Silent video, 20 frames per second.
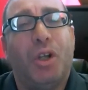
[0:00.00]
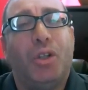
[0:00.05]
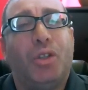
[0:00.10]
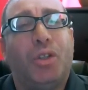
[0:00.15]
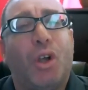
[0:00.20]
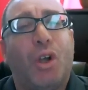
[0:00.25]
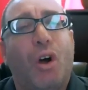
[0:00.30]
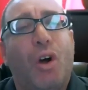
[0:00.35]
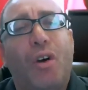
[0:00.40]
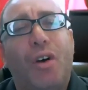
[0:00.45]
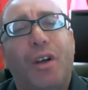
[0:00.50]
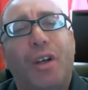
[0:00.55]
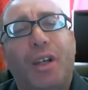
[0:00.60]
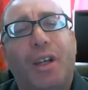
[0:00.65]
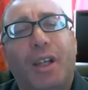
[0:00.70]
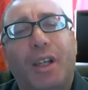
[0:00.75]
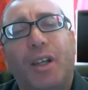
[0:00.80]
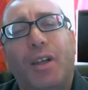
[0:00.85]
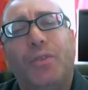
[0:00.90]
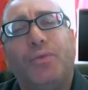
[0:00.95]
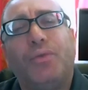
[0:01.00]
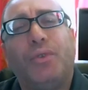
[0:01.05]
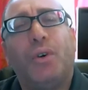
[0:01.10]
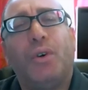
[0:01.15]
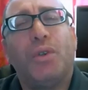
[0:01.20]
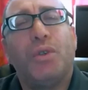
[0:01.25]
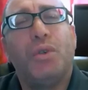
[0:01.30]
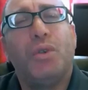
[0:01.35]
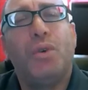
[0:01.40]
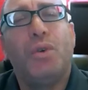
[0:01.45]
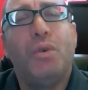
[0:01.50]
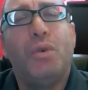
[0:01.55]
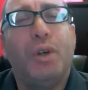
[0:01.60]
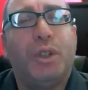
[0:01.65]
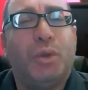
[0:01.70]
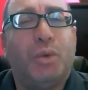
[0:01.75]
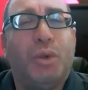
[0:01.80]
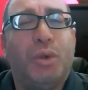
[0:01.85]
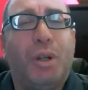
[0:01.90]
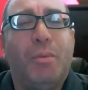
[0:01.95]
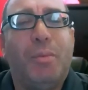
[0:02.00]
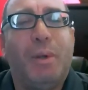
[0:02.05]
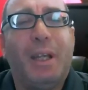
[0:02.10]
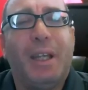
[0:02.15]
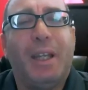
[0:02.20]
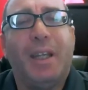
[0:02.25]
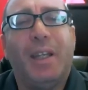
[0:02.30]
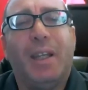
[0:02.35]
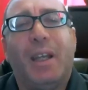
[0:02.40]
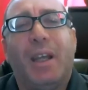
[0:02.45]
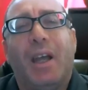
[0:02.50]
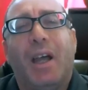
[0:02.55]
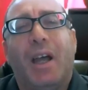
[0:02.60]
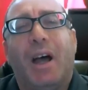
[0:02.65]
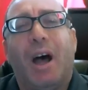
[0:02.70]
So uh, for you, it will be